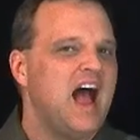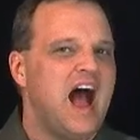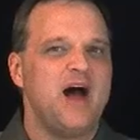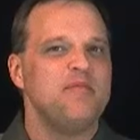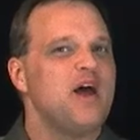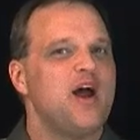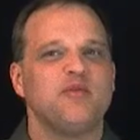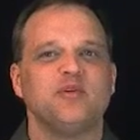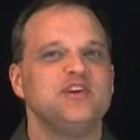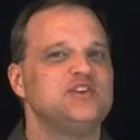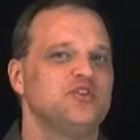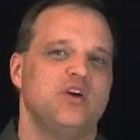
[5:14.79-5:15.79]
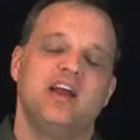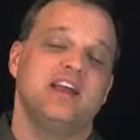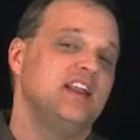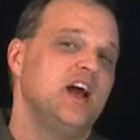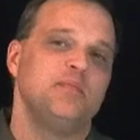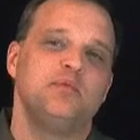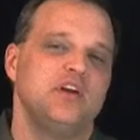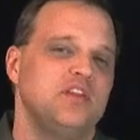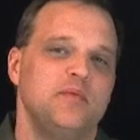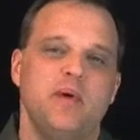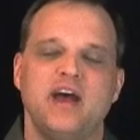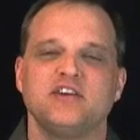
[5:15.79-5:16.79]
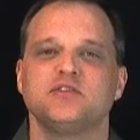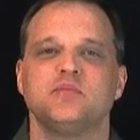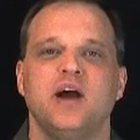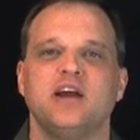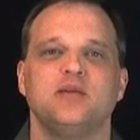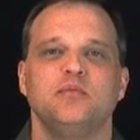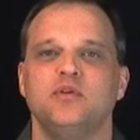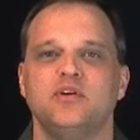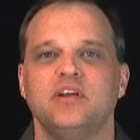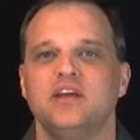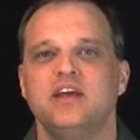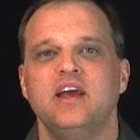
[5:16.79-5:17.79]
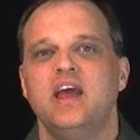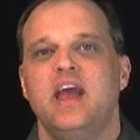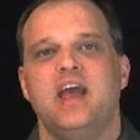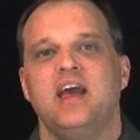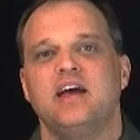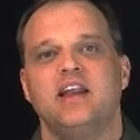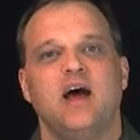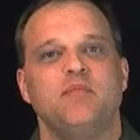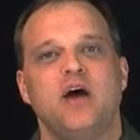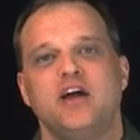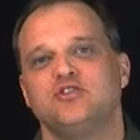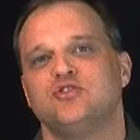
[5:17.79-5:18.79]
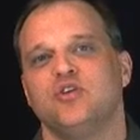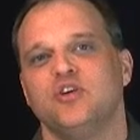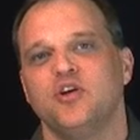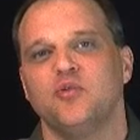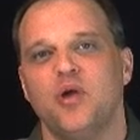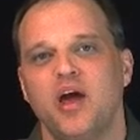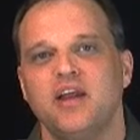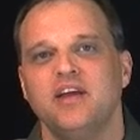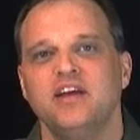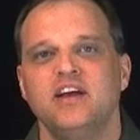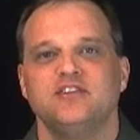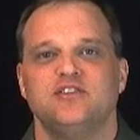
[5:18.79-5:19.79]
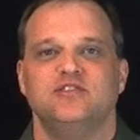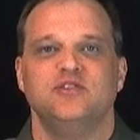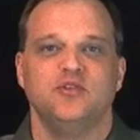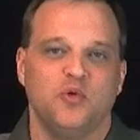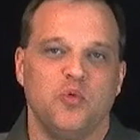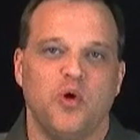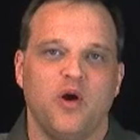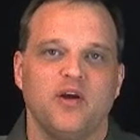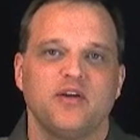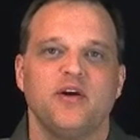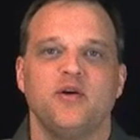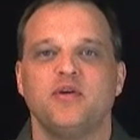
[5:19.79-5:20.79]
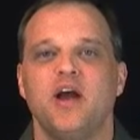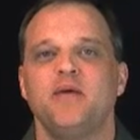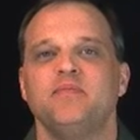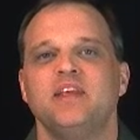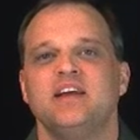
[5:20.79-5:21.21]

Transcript: I'm not really sure I can help you in the mastermind community and I'm not sure you're ready to do the work, okay?